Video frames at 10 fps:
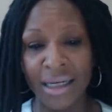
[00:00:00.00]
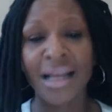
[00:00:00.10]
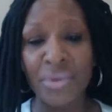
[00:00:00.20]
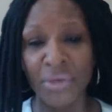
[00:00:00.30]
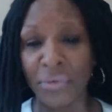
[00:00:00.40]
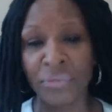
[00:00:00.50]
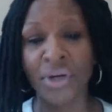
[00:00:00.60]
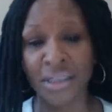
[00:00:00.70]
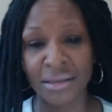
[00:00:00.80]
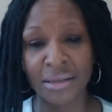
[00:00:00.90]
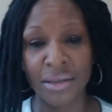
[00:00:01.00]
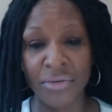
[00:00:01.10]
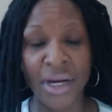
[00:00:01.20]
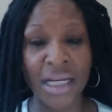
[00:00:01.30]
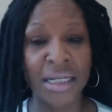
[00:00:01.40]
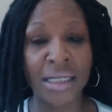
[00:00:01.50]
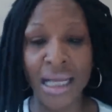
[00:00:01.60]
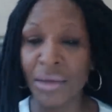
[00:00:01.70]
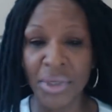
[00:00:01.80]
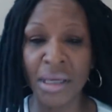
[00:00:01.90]
I don't give a fuck. All right,
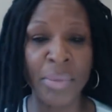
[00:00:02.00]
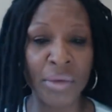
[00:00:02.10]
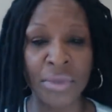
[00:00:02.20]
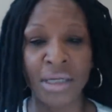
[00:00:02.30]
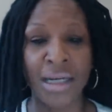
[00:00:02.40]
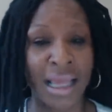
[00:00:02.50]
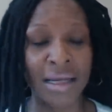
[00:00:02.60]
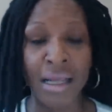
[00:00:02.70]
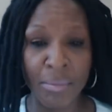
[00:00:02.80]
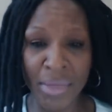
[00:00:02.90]
I don't care about none of that.